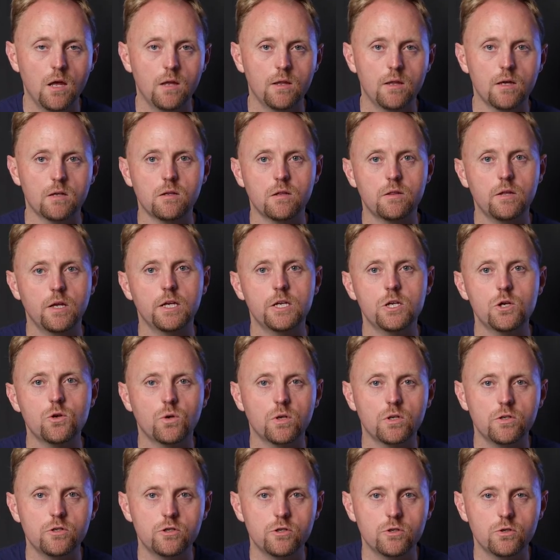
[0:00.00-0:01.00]
The other thing you
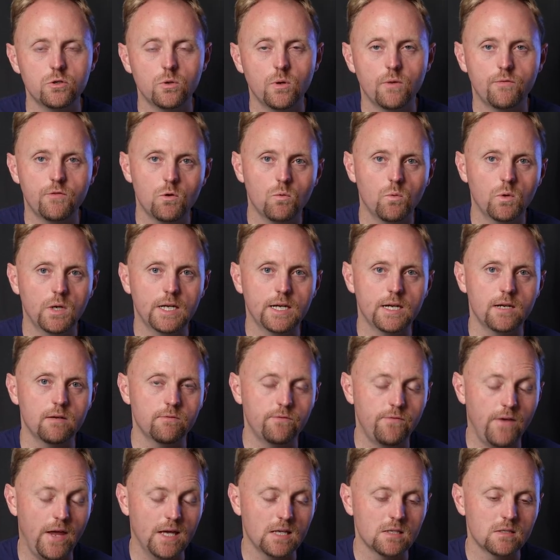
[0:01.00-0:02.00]
can do if you want to get
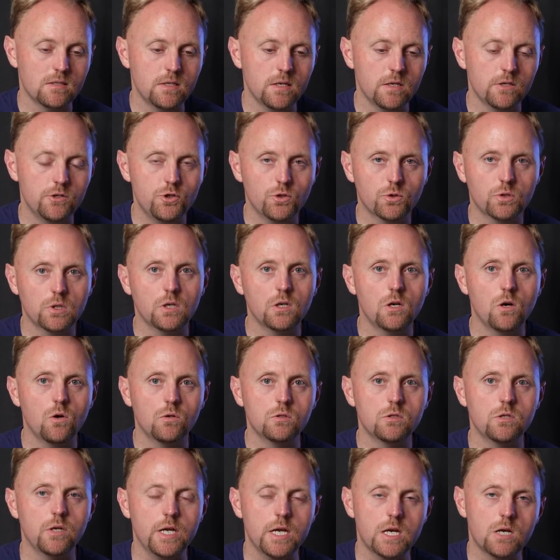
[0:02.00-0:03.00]
fancy is you can go
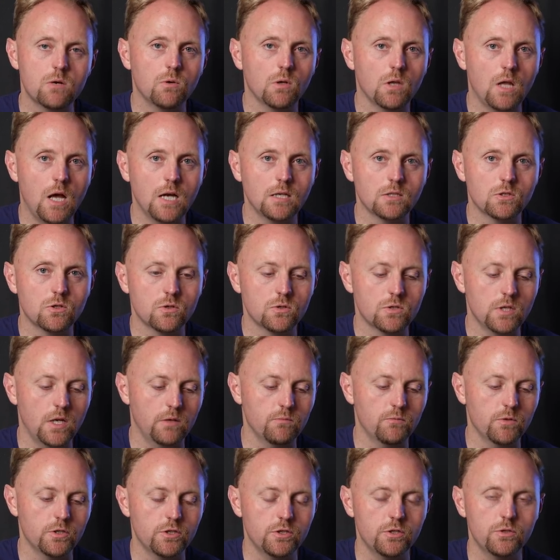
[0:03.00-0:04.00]
into equalizers
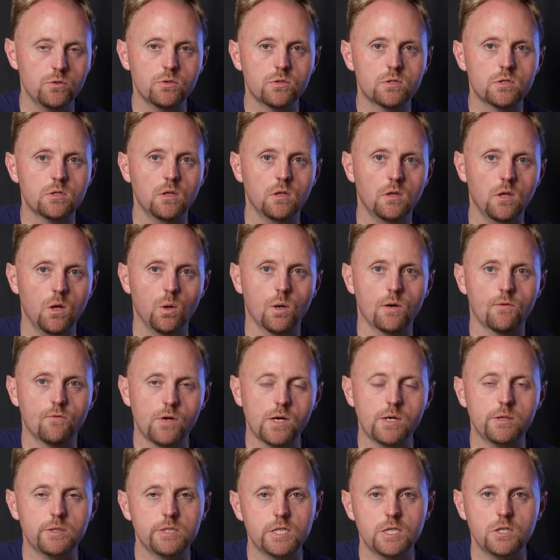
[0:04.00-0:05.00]
and reduce the lower
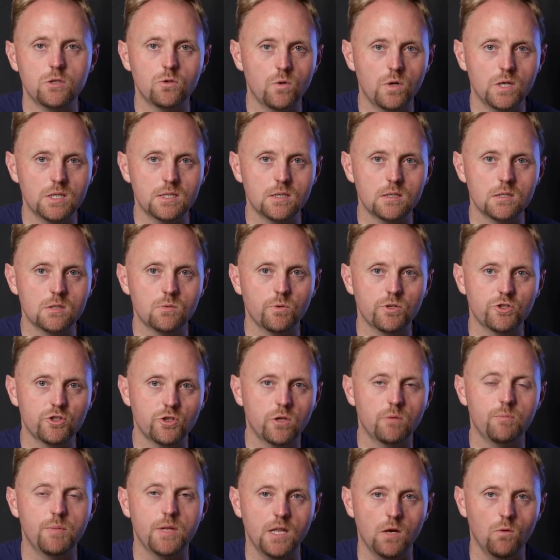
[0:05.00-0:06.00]
frequency noises, which
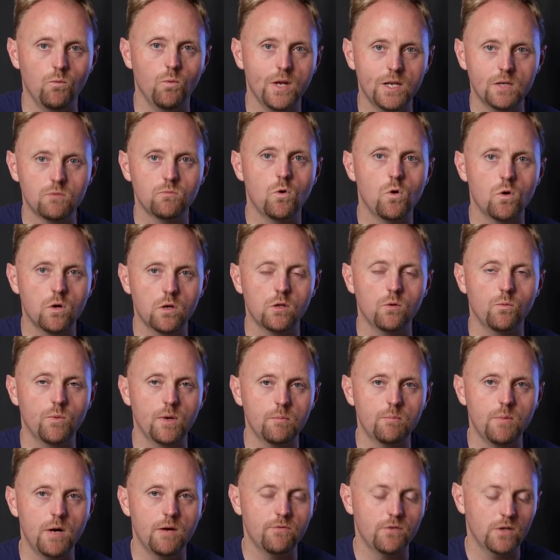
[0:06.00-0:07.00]
could be the wind roar, the
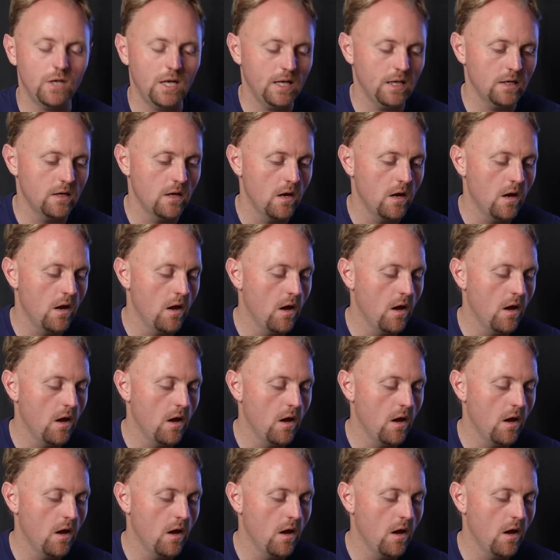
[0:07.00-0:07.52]
wind buffeting.